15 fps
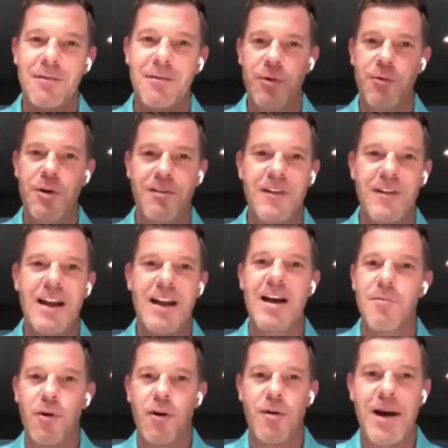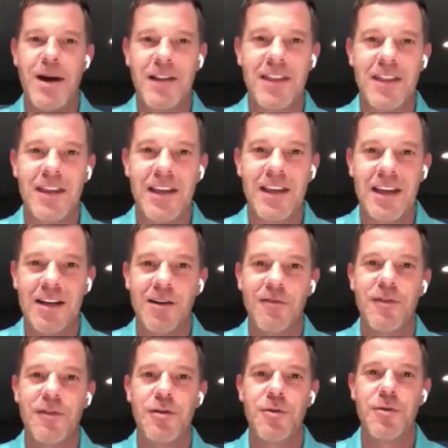We want to find out more about the
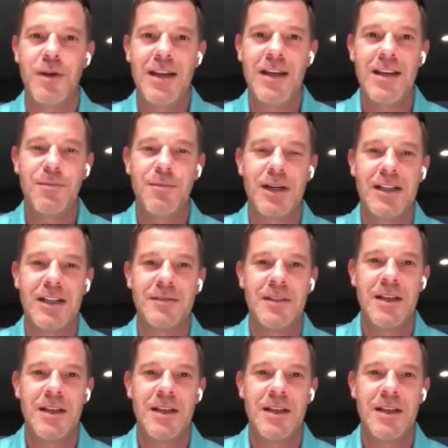interviewee, but